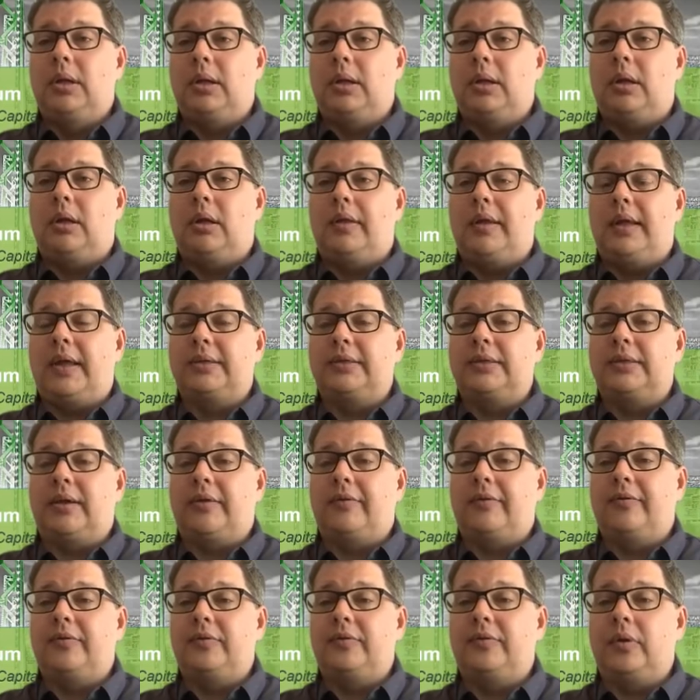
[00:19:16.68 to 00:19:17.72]
and all that
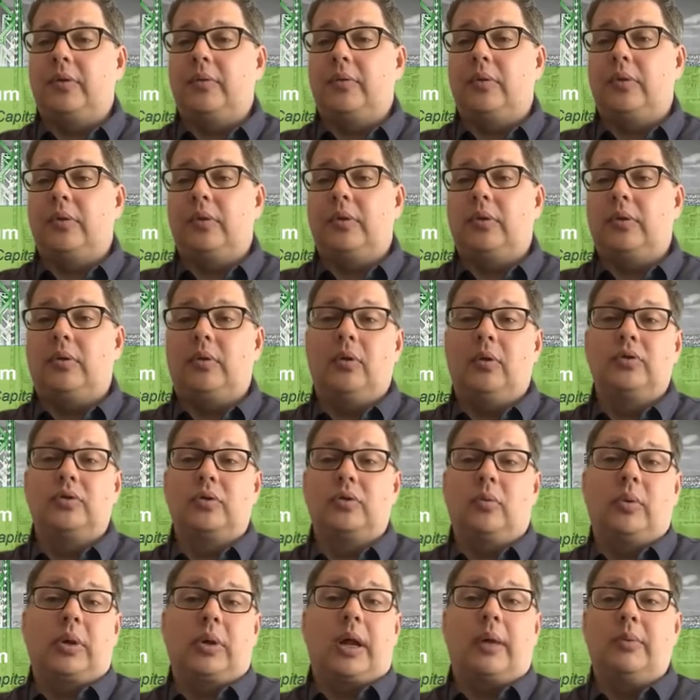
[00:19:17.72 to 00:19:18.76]
stuff. So those are
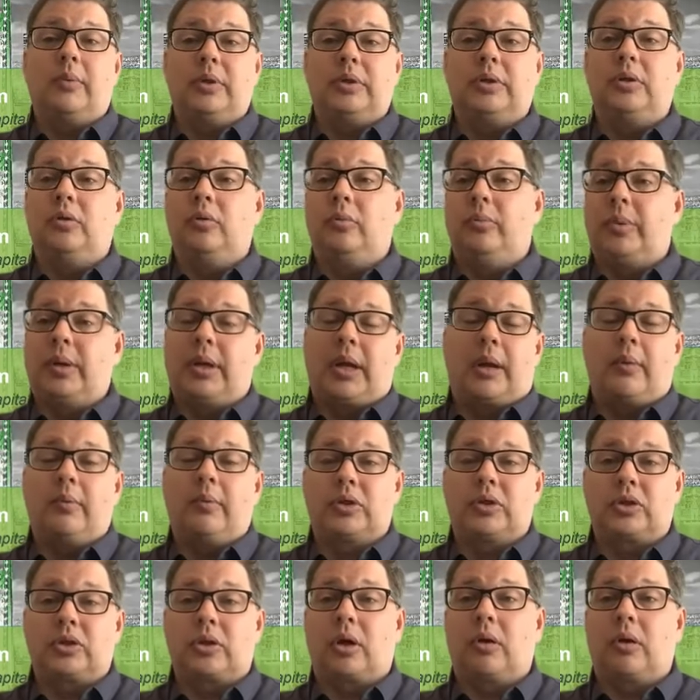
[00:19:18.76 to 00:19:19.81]
what I would do, but I would
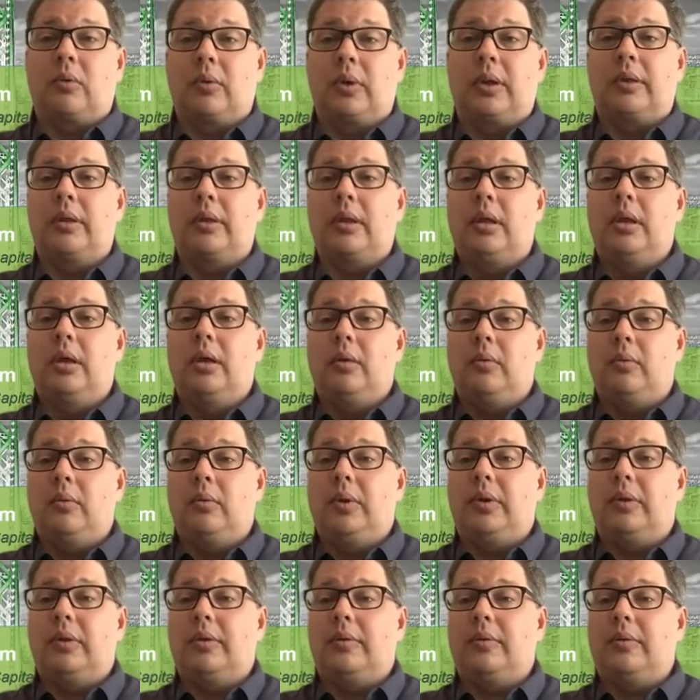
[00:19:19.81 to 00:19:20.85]
start
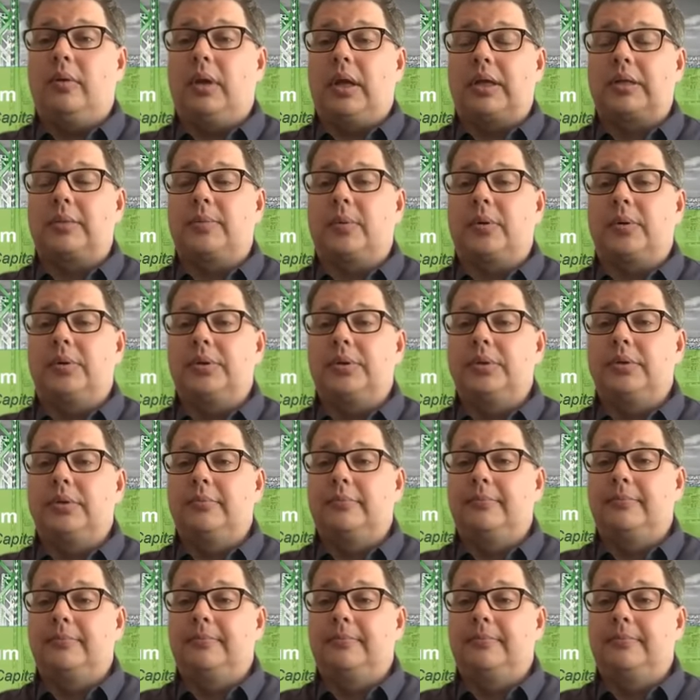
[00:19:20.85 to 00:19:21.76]
with experts.